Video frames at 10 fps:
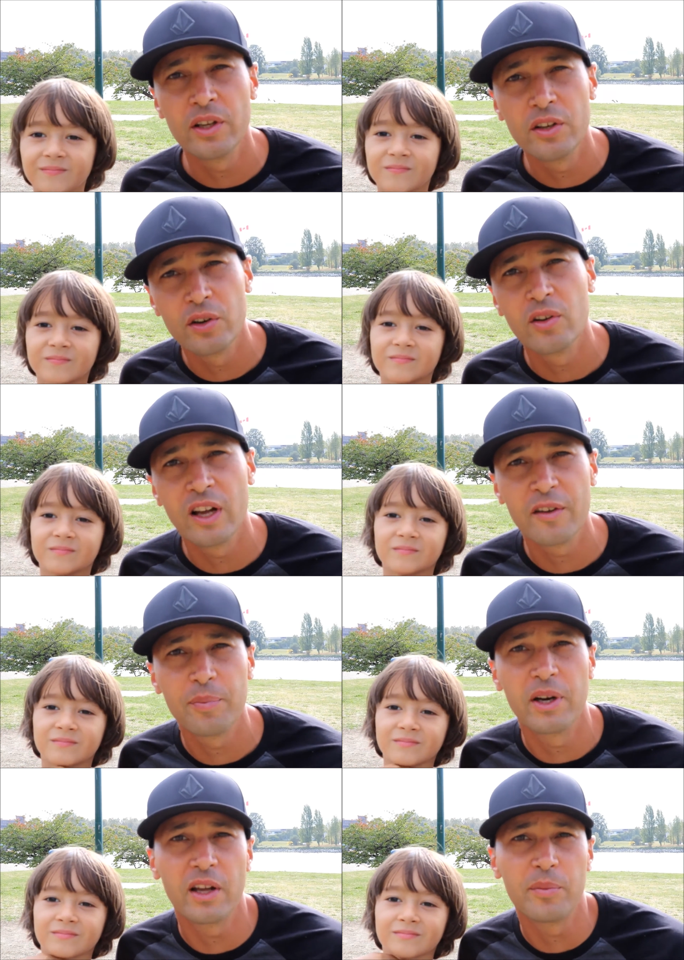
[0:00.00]
Speaker 1: in your life
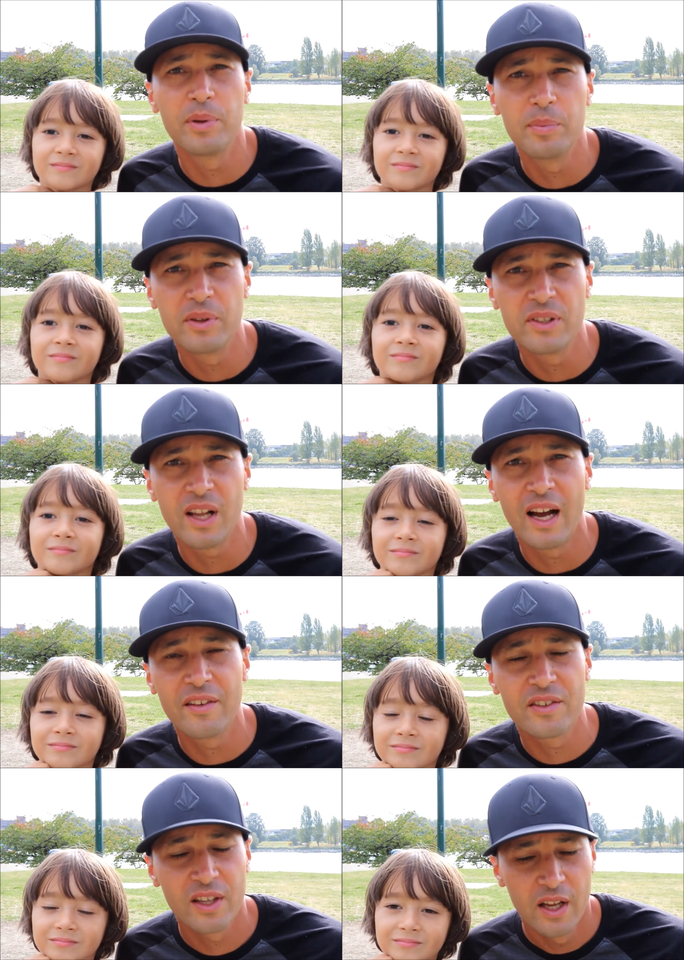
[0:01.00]
but other people's
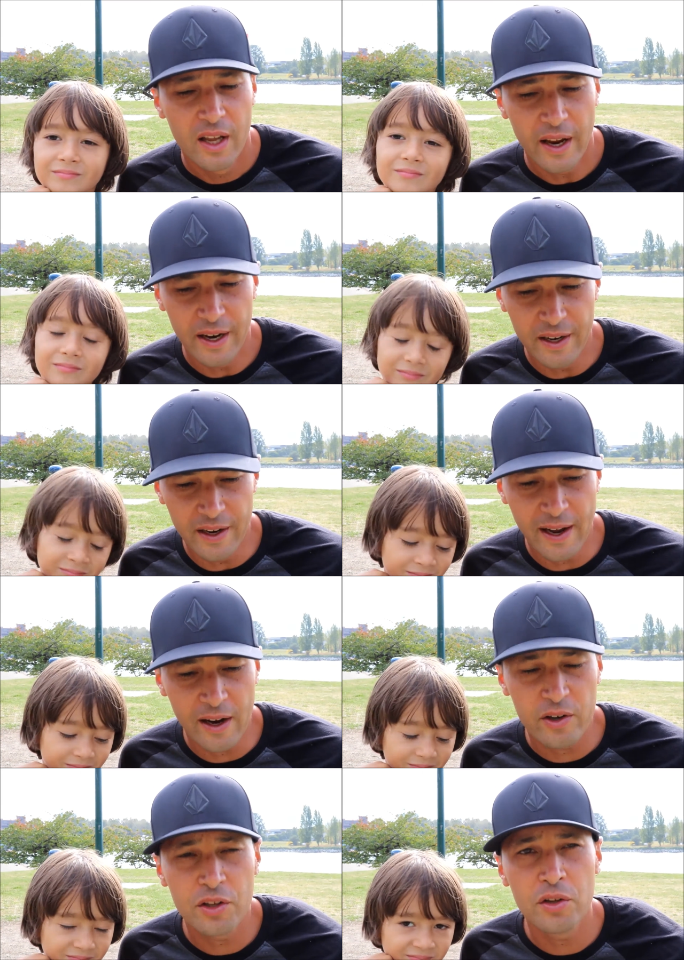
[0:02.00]
lives? And
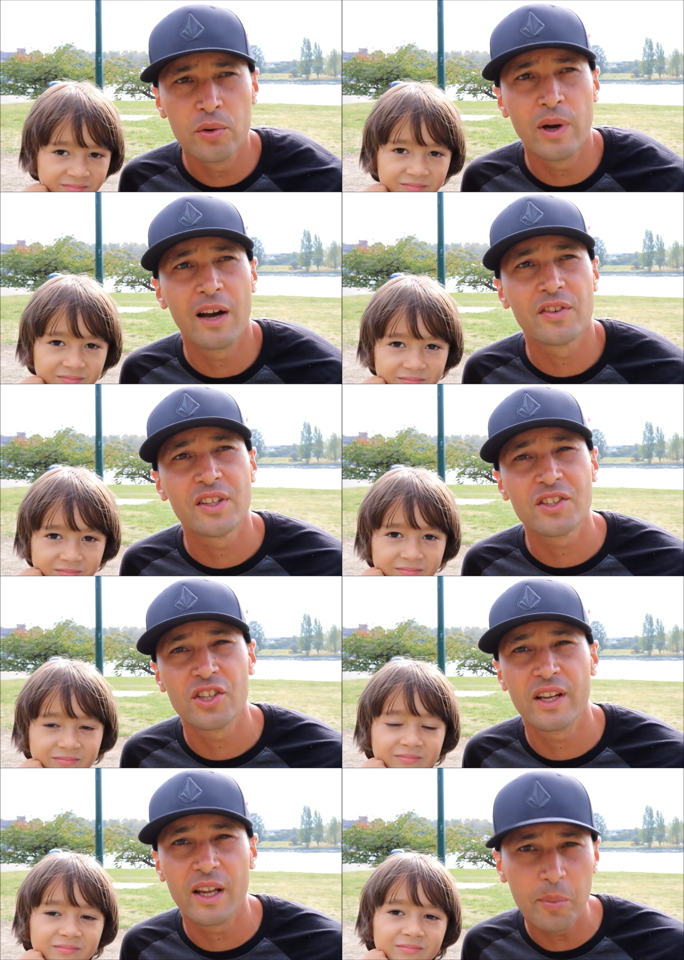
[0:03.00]
how do you have such
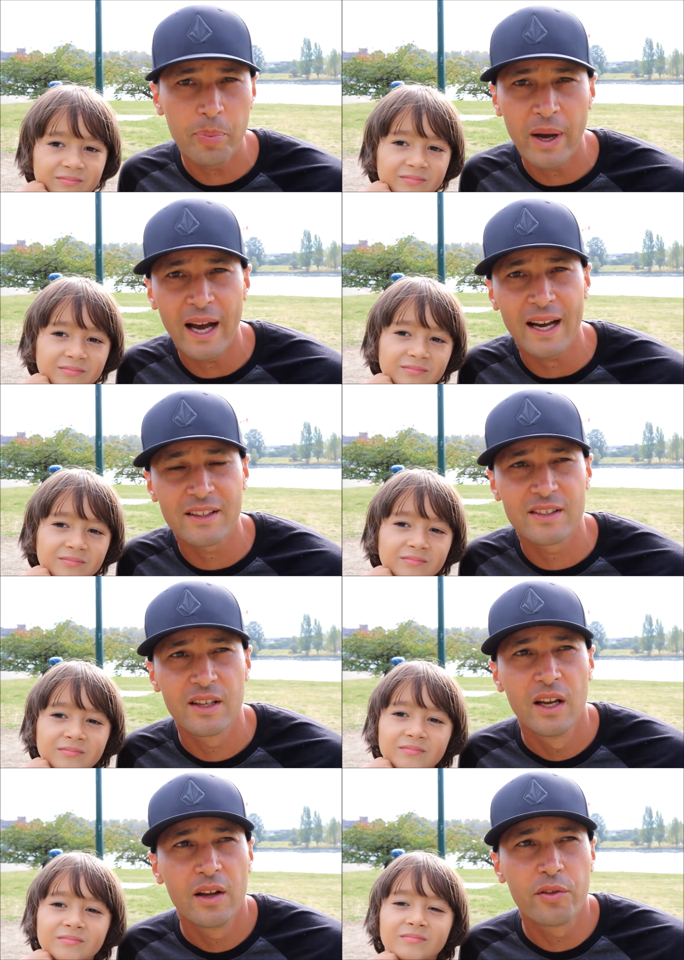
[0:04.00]
an impact
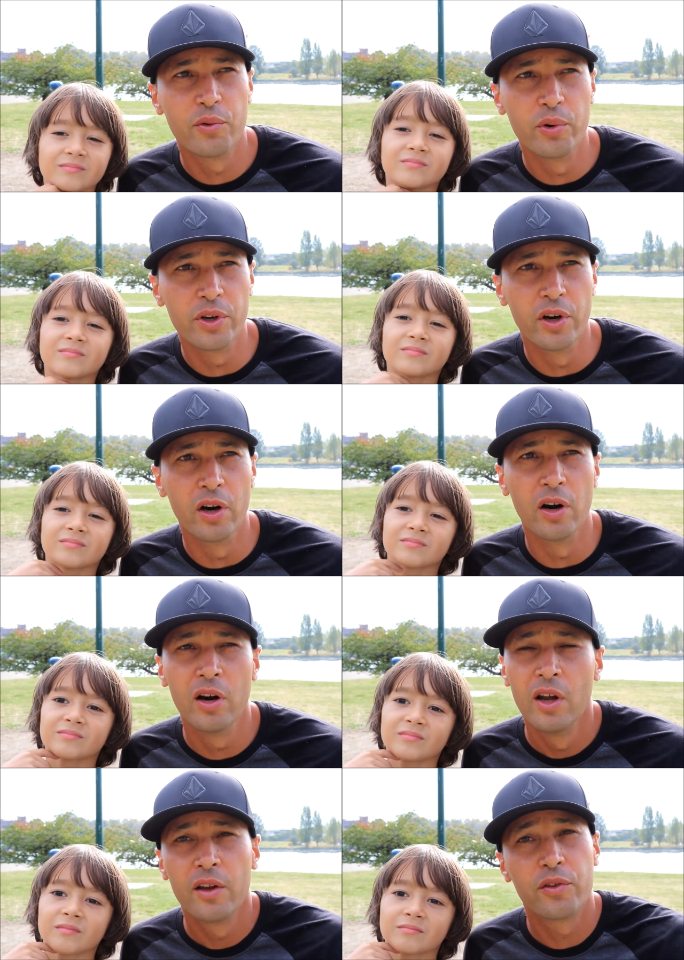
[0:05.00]
through
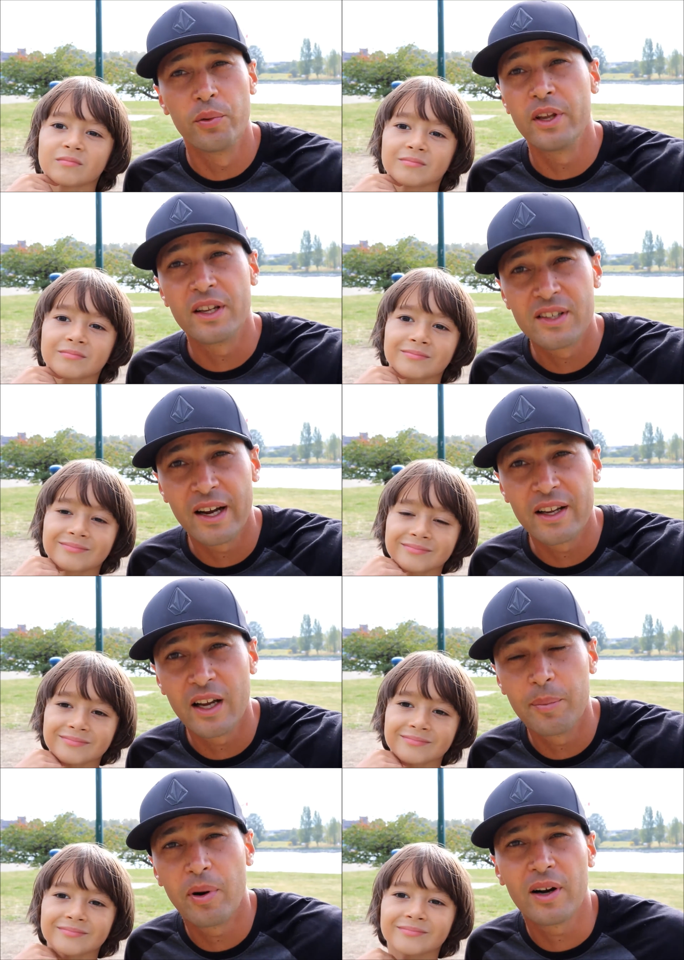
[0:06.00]
the Anxiety
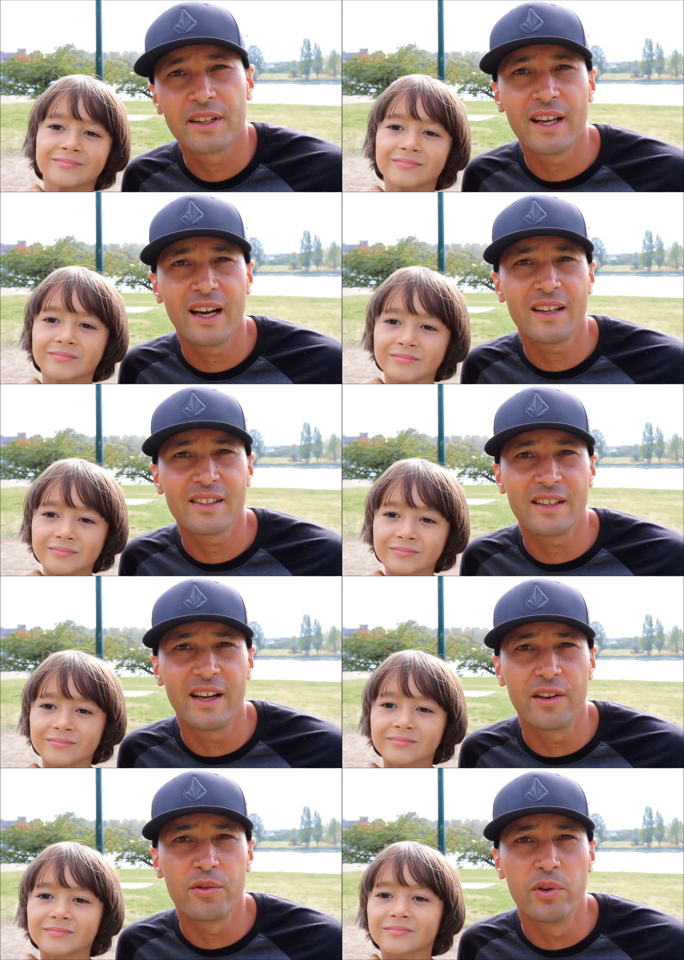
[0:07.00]
Guy podcast
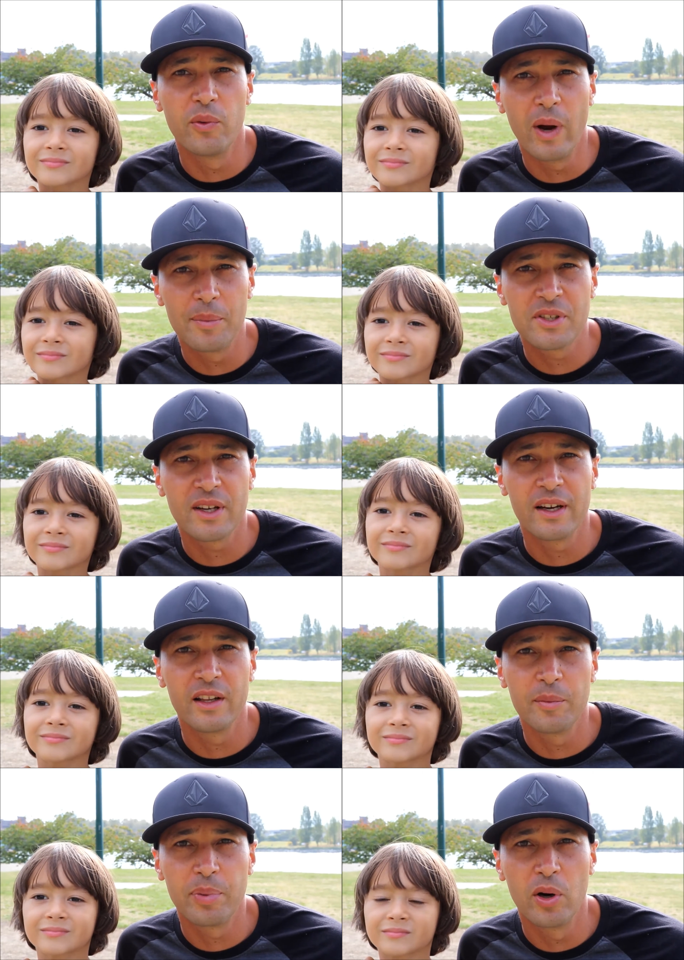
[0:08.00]
and through the website
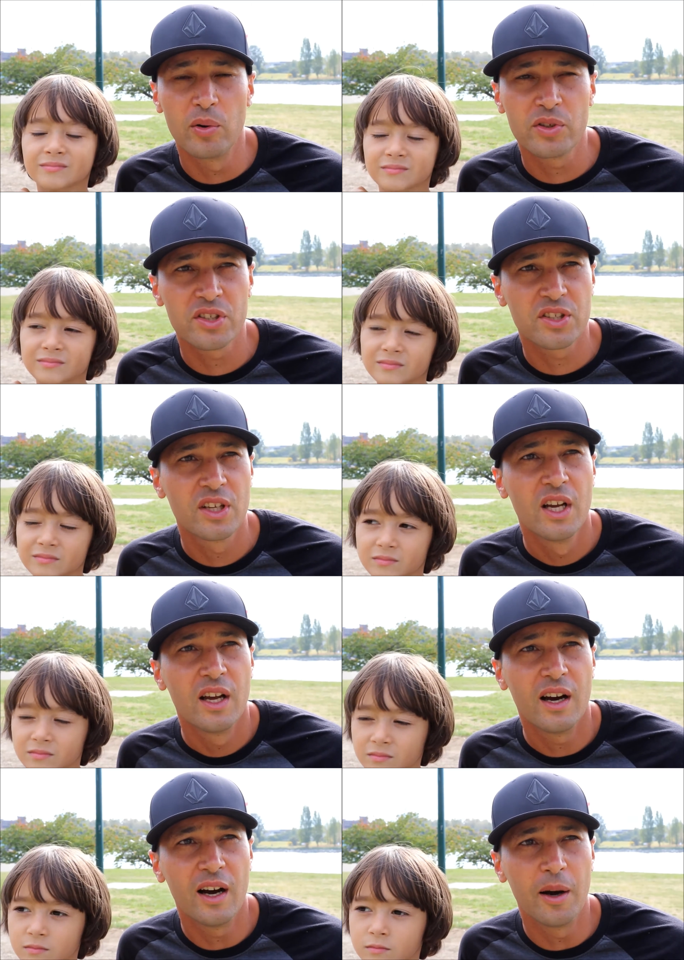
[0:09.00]
and the posts?
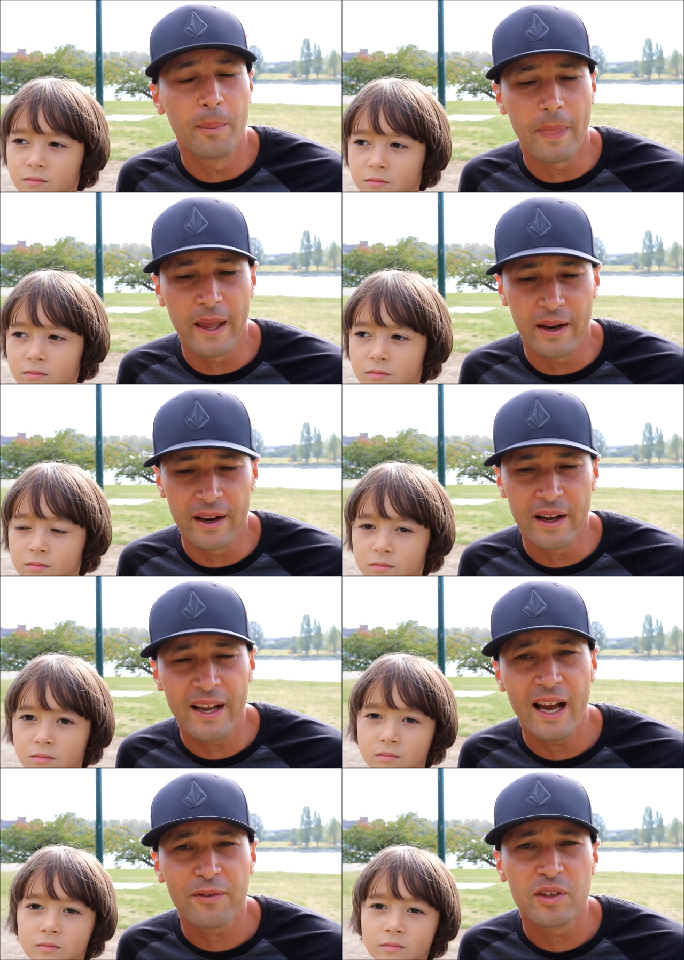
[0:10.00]
And
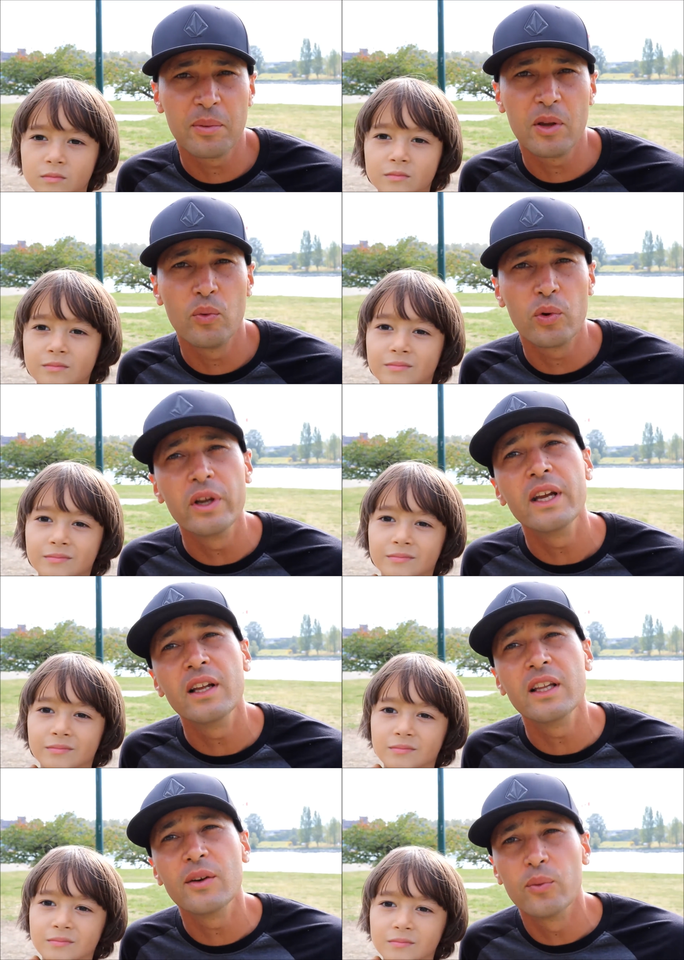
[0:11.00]
I have to be
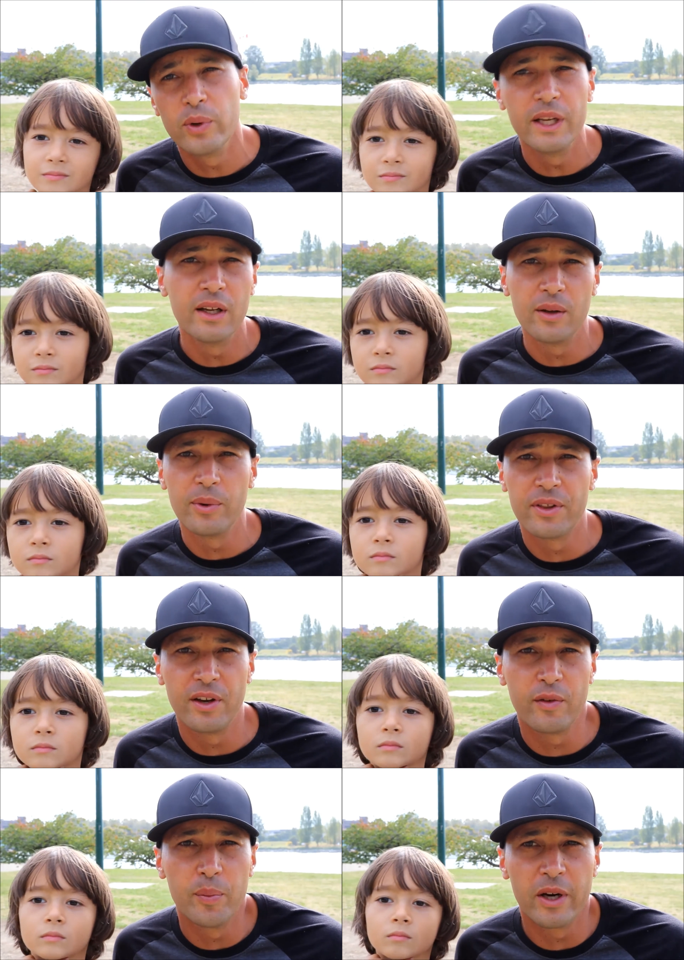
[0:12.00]
really real with
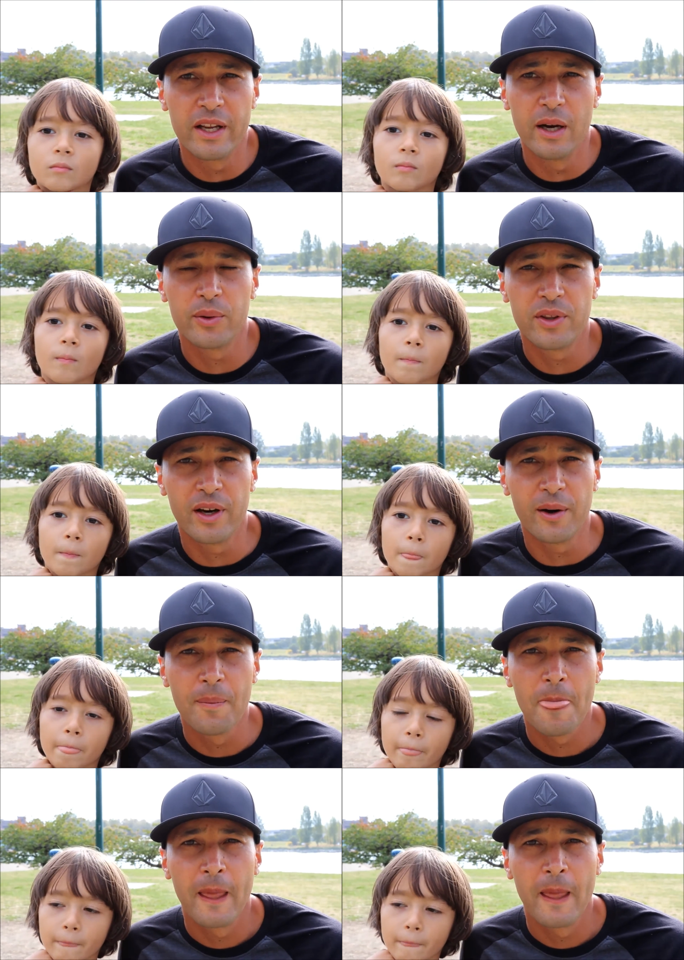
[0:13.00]
everybody out there.